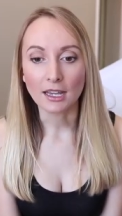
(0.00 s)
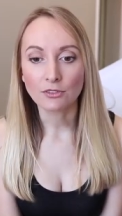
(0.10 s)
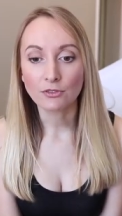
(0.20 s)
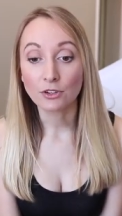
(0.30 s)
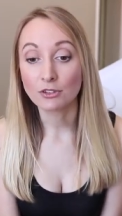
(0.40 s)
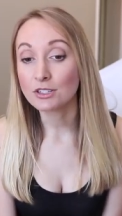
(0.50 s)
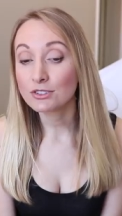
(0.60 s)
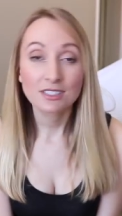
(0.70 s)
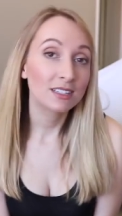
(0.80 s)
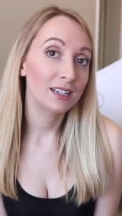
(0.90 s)
And if you're
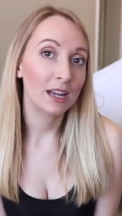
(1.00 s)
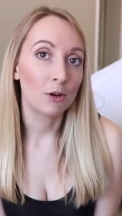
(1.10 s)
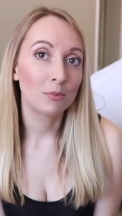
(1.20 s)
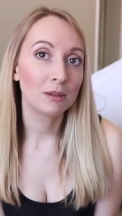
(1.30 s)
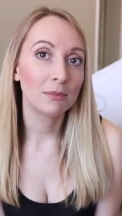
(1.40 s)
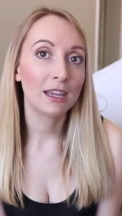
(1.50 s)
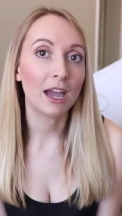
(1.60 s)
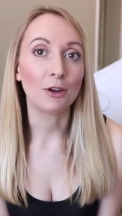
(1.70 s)
interested in helping me,